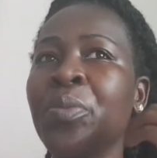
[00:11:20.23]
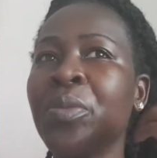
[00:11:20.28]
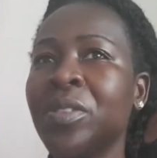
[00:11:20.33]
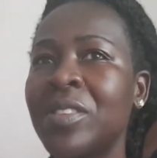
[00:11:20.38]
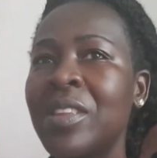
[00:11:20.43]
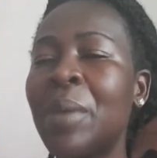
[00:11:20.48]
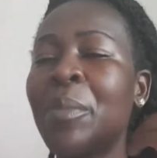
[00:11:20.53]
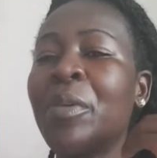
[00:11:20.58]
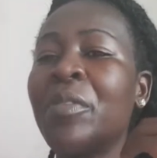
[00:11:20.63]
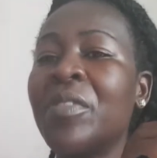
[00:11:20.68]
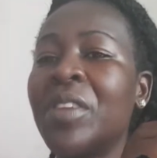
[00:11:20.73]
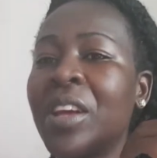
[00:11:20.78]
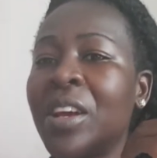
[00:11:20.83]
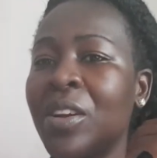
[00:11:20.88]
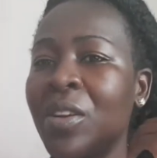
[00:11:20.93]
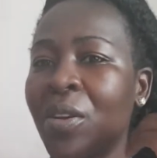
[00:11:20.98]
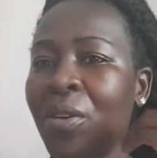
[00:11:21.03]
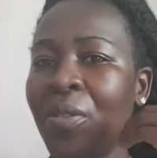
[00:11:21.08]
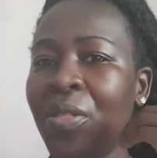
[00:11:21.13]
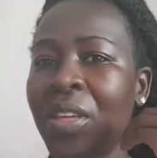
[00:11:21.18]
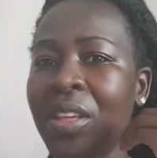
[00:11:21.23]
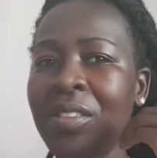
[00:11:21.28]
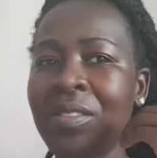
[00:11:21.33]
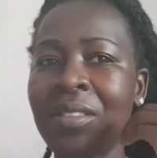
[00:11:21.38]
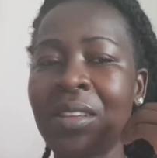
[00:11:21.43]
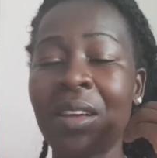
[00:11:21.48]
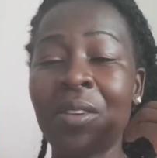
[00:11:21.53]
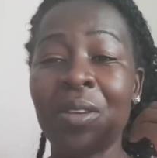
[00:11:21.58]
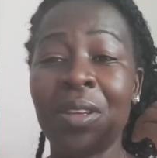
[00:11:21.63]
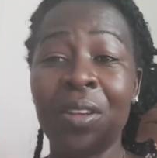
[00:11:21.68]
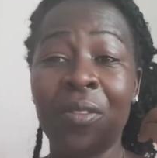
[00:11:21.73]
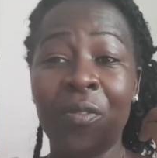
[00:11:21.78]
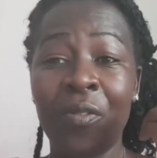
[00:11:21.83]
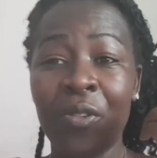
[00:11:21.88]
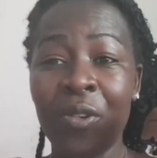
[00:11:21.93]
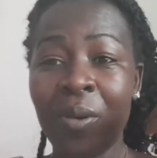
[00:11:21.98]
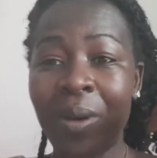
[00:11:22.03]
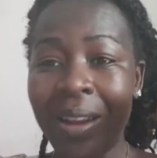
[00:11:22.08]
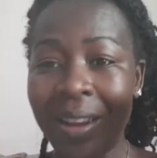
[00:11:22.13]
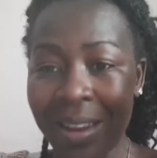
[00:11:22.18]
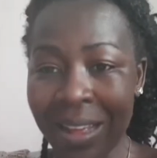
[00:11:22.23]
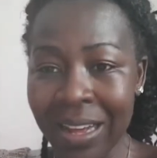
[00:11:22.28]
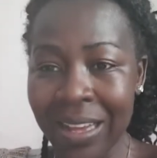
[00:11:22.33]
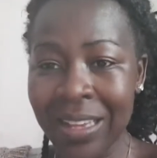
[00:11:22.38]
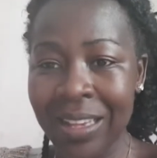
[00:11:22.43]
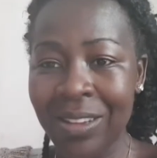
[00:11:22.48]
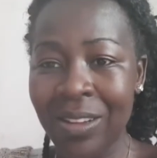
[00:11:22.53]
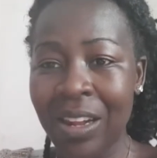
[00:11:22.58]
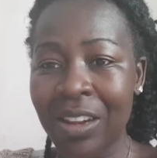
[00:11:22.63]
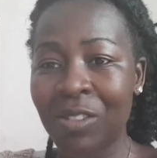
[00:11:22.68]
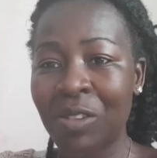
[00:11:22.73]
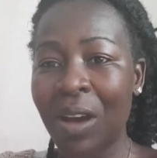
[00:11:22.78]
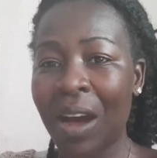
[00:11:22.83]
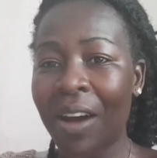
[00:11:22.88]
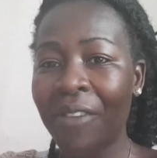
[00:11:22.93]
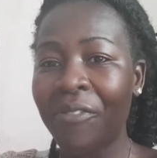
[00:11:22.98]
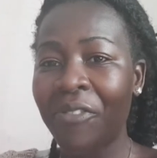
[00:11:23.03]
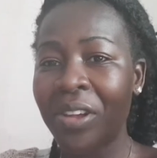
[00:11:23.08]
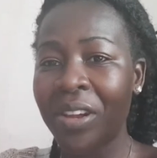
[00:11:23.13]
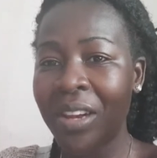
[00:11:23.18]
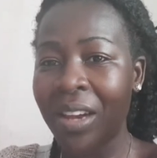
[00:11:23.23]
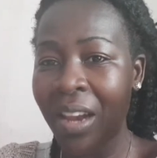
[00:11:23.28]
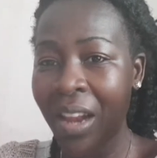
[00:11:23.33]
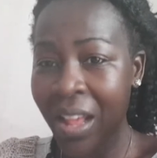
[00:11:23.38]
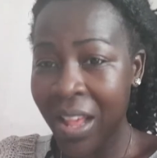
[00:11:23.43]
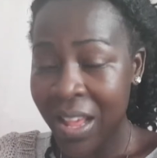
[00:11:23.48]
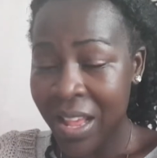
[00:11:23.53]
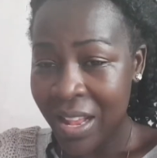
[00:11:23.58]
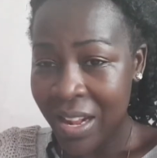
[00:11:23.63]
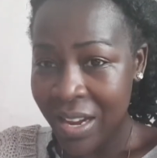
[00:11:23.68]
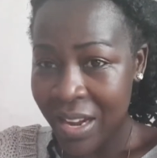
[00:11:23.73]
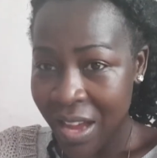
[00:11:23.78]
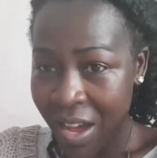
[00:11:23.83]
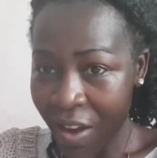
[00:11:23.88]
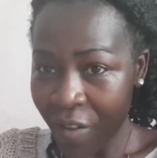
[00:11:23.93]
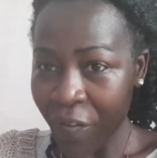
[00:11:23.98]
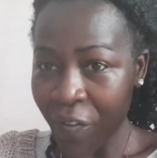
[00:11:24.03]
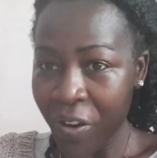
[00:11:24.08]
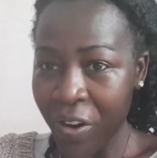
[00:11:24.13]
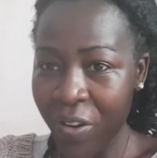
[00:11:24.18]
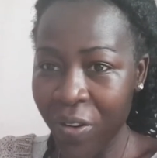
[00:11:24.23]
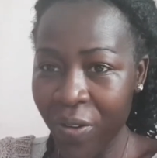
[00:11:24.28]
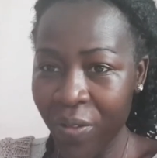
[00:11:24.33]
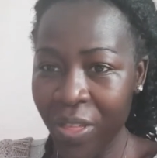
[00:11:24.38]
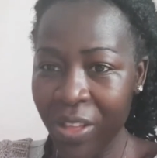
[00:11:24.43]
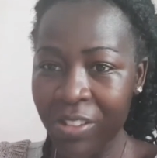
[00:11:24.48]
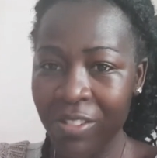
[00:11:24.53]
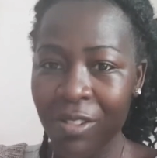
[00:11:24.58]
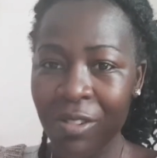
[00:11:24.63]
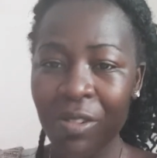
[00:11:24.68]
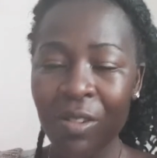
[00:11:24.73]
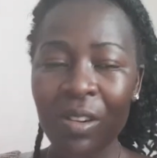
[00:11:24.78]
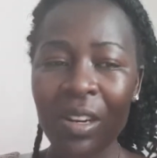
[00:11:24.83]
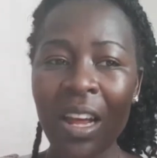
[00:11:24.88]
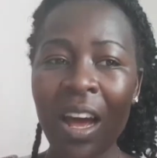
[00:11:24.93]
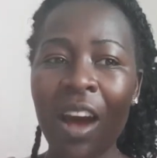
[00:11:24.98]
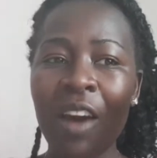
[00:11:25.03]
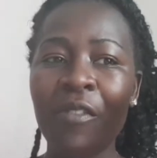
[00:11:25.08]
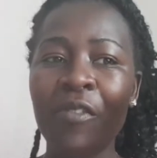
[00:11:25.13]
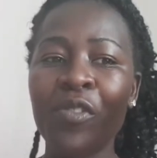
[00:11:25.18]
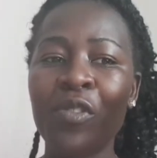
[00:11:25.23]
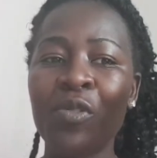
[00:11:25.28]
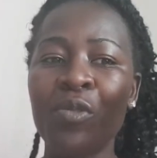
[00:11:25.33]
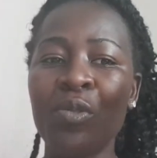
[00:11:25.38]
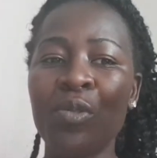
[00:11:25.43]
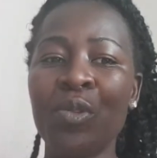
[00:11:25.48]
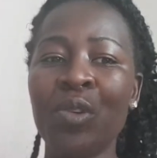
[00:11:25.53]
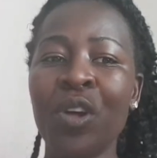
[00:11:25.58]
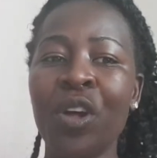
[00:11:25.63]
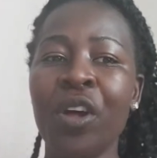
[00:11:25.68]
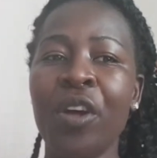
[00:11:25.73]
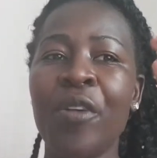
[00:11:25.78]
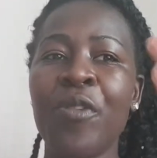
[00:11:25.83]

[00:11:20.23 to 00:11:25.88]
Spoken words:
some of the clothes, if you are lucky that you have enough clothes, you don't have to,